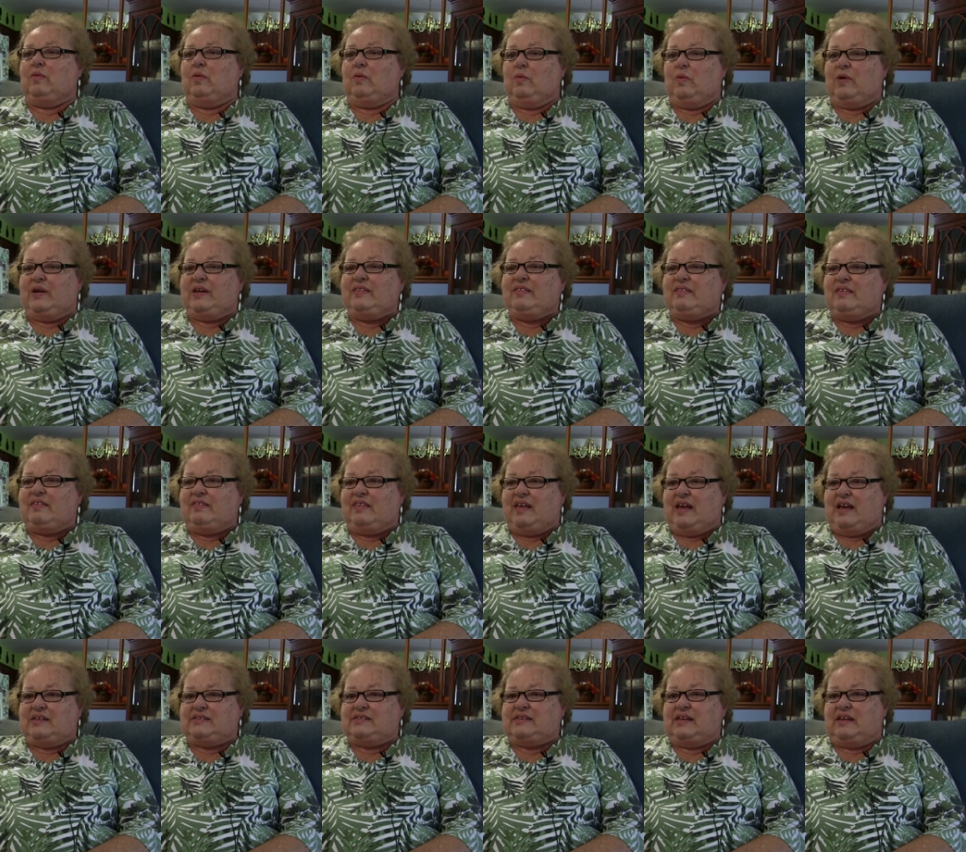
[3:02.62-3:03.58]
one of the
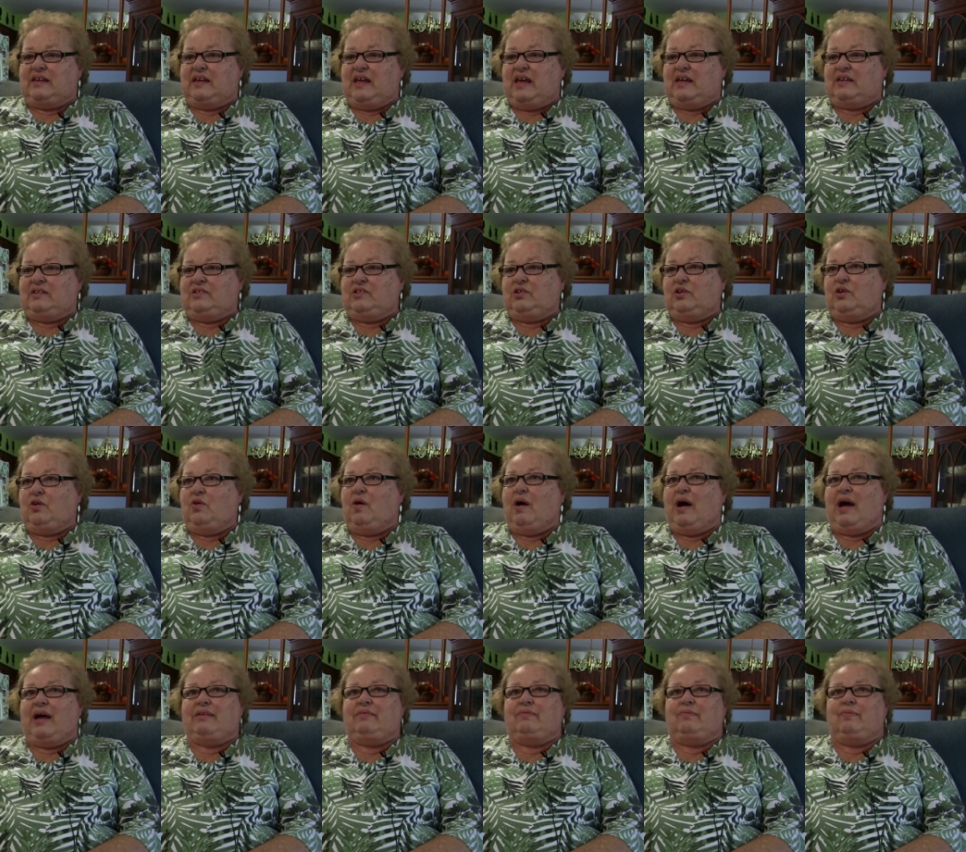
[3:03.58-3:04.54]
things, and, and you know,
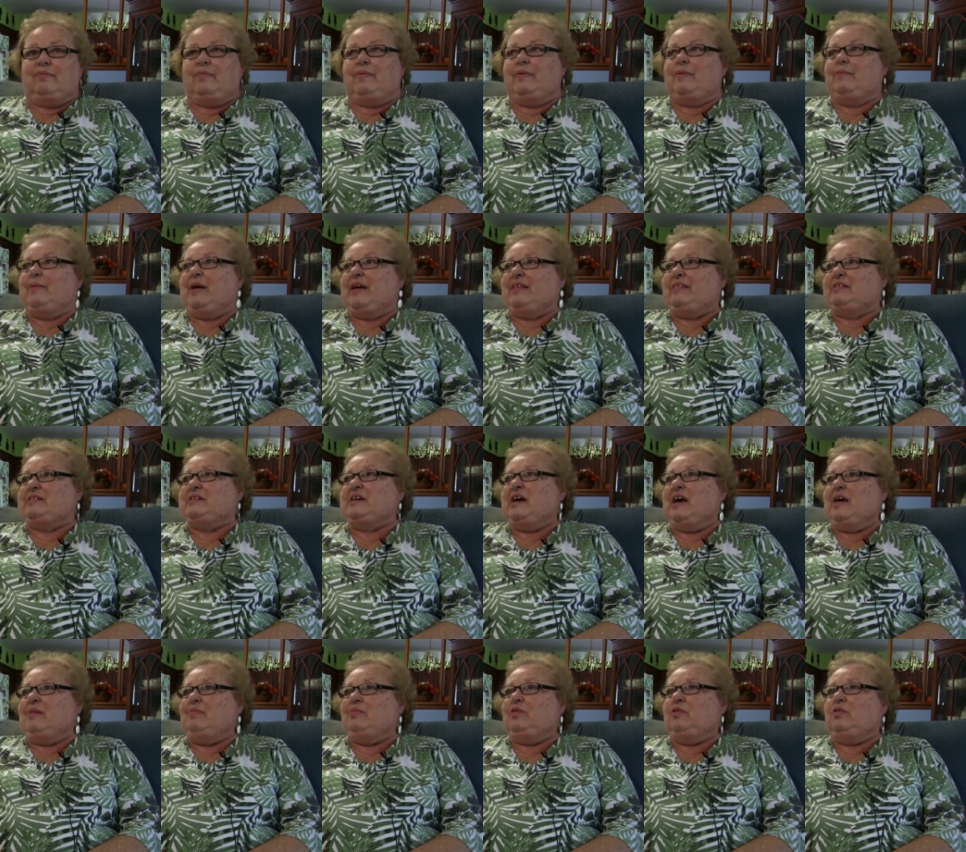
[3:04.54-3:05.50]
I by the
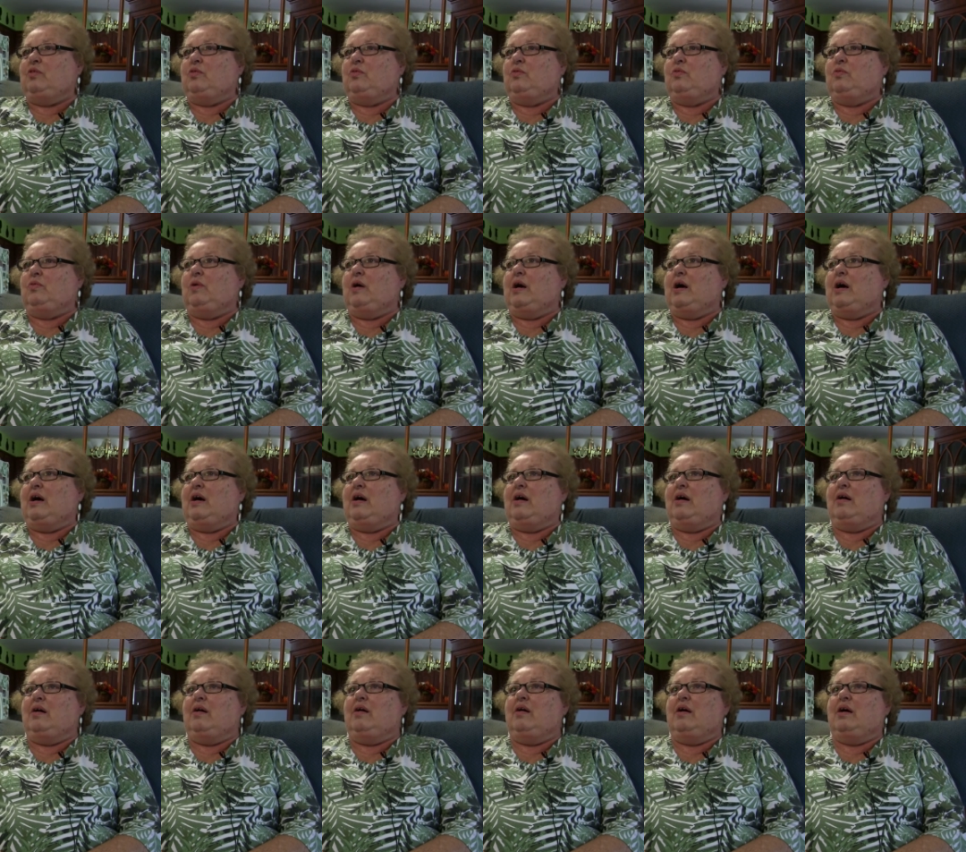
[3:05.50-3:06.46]
time you
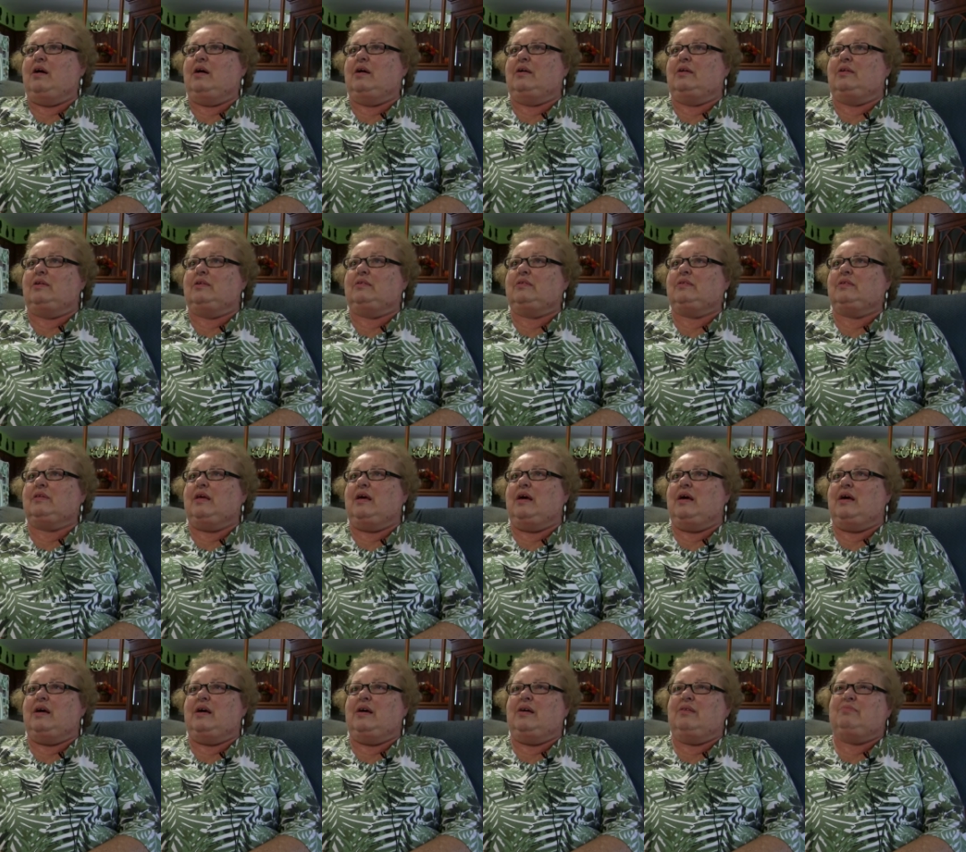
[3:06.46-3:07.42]
uh, are
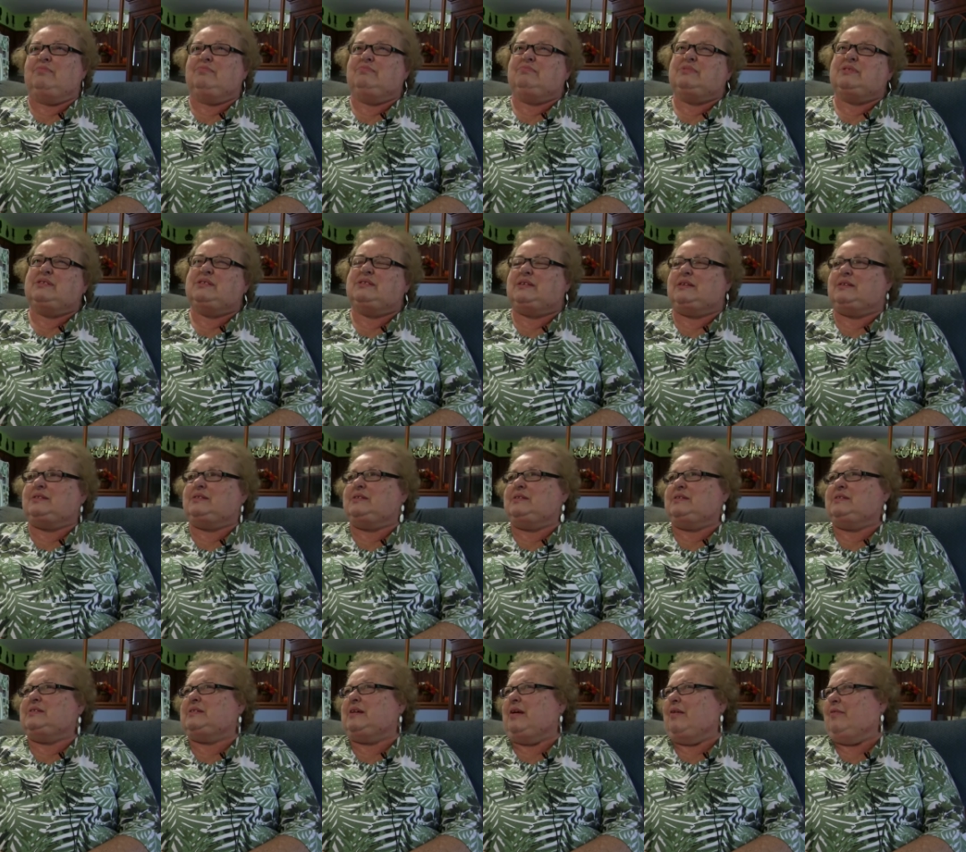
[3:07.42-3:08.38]
uh, 60s,
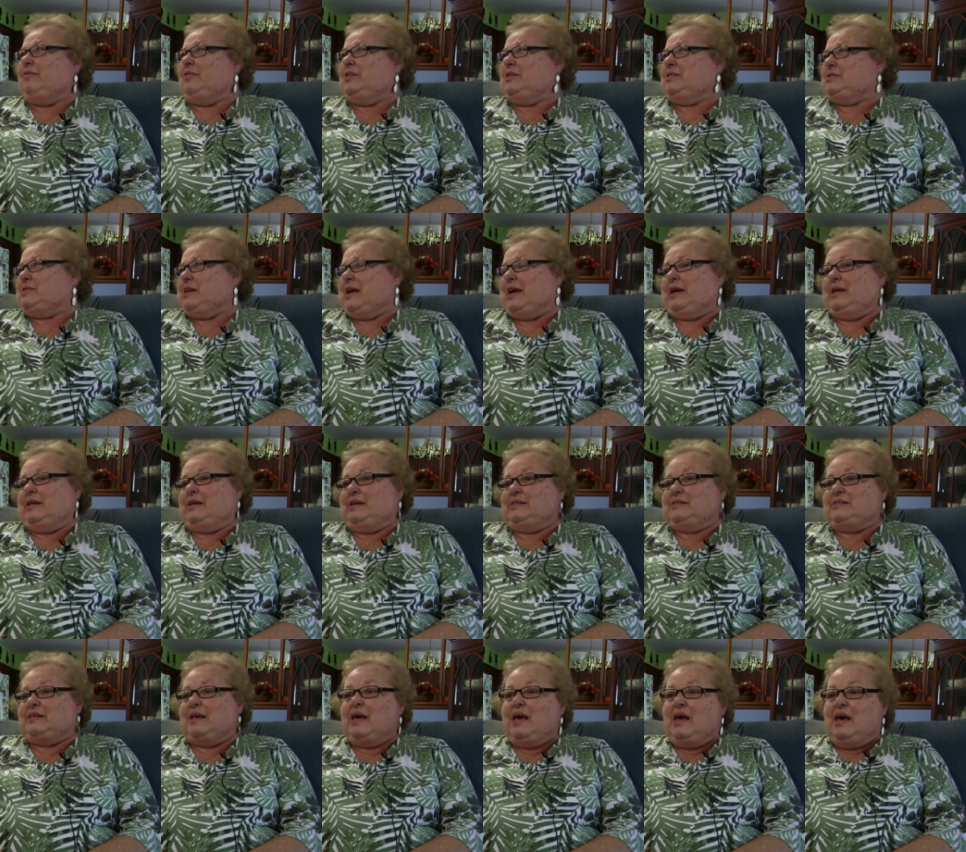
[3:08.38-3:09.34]
70s,
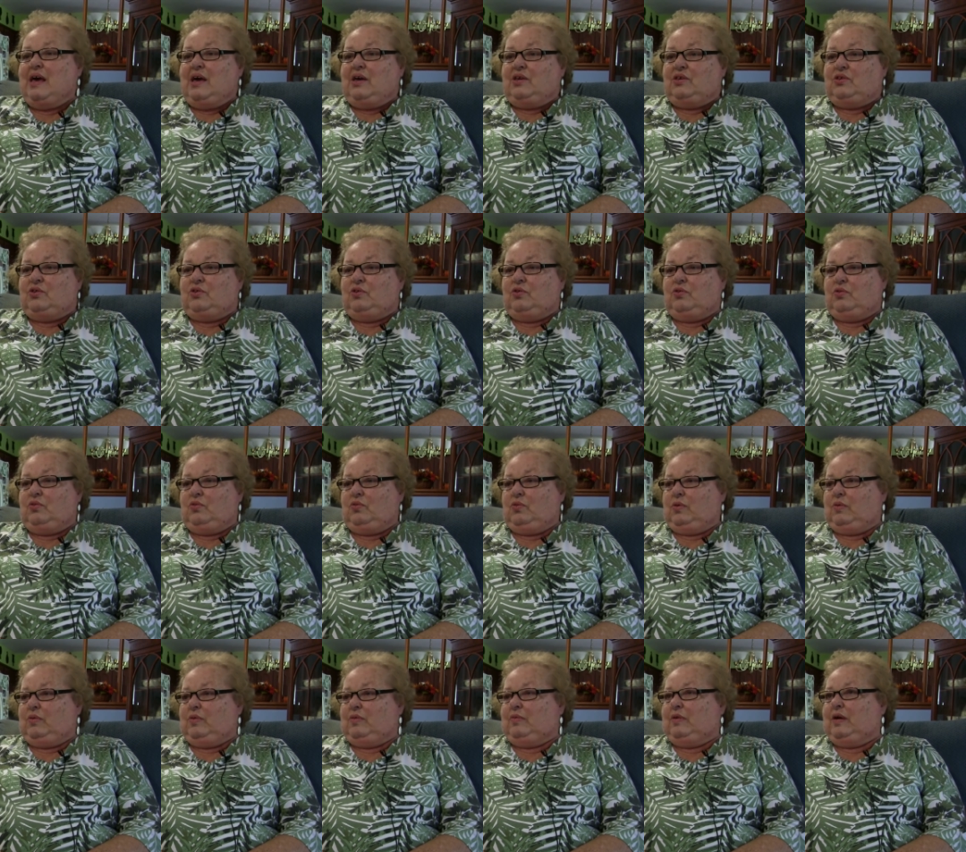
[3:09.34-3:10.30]
80s,
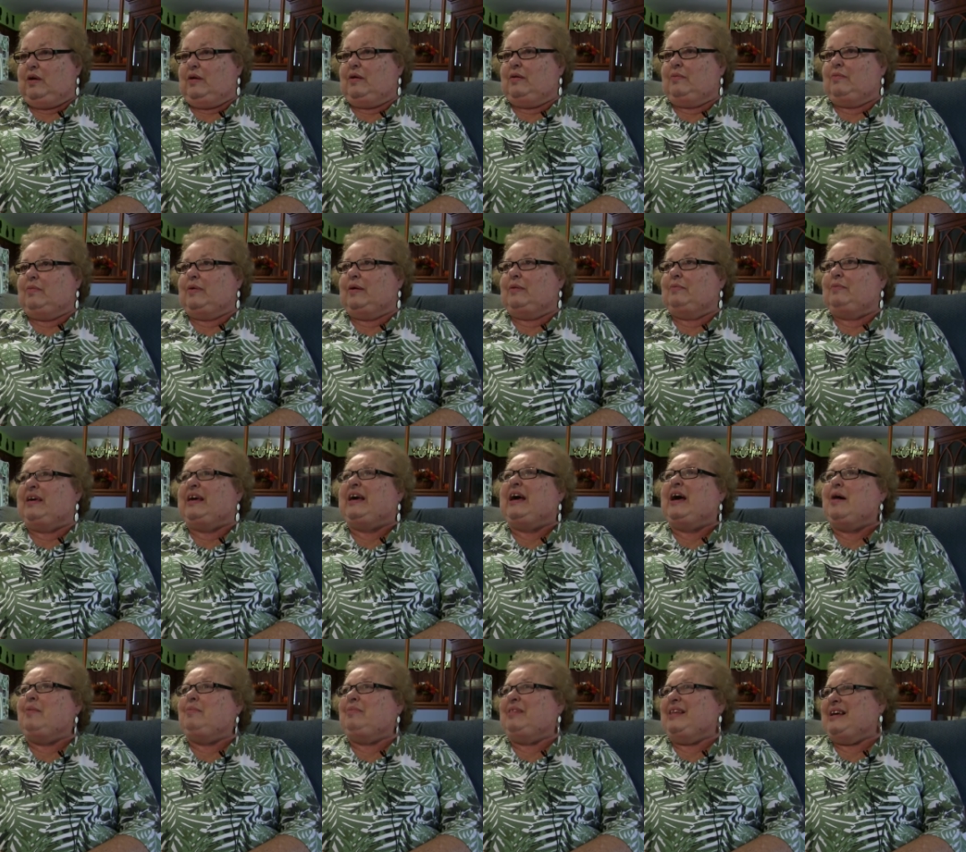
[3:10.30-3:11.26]
you
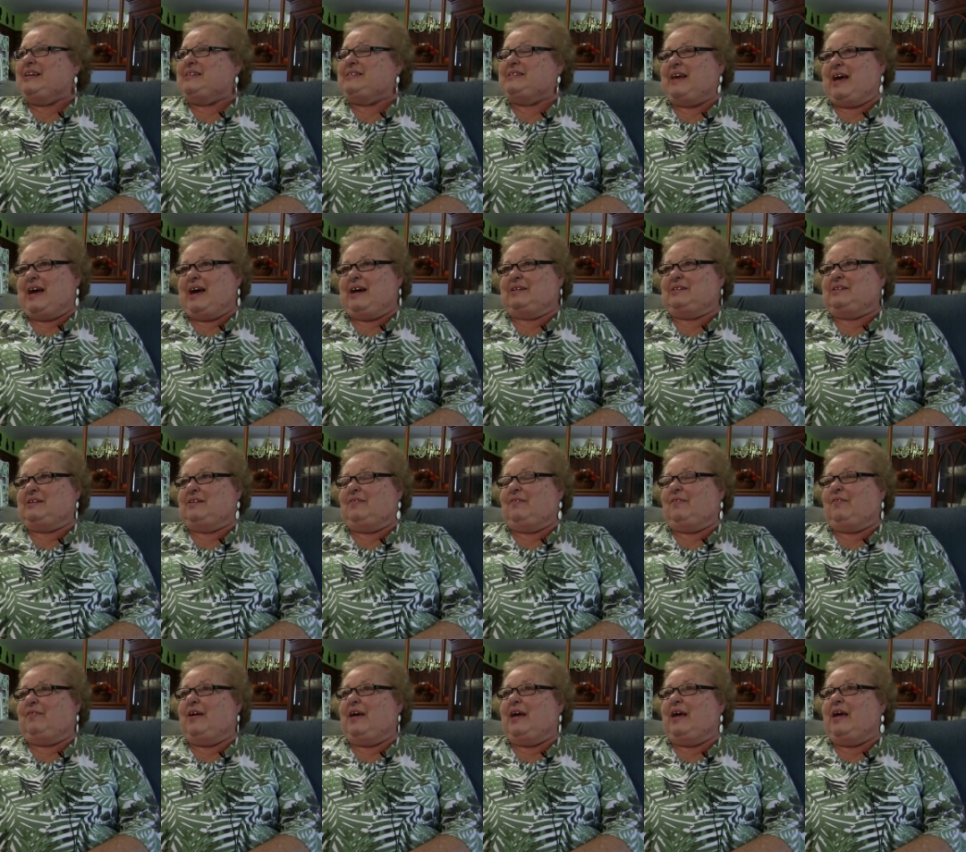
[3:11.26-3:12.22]
become less
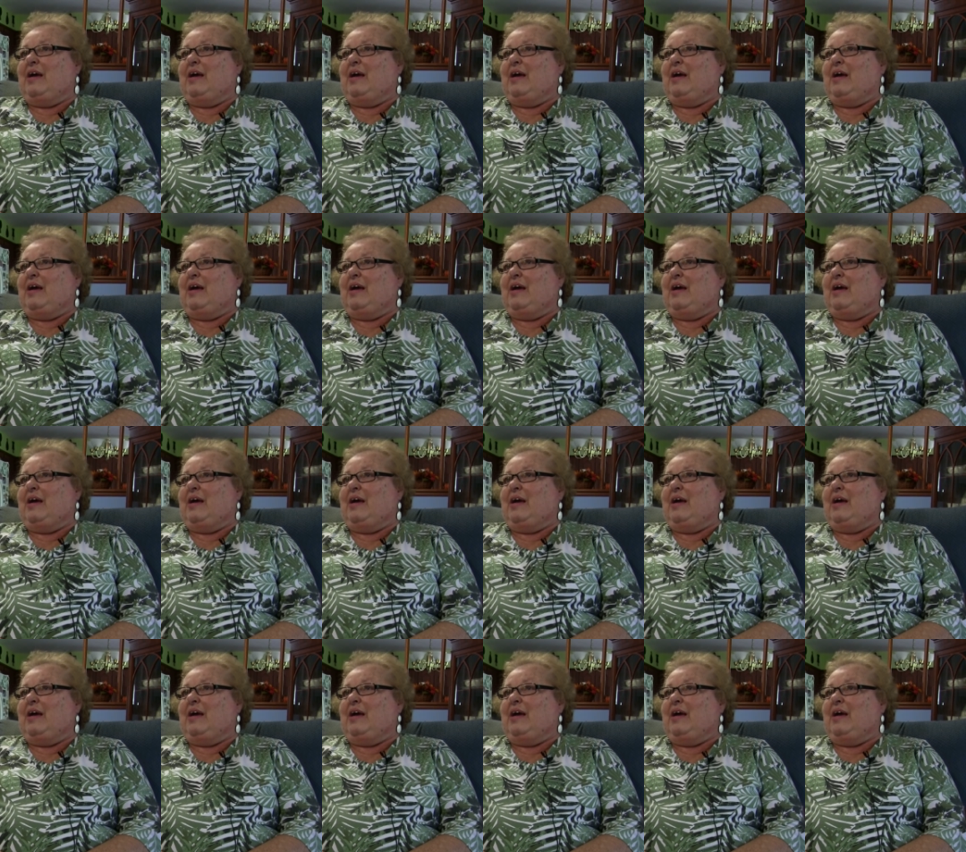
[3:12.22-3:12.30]
active.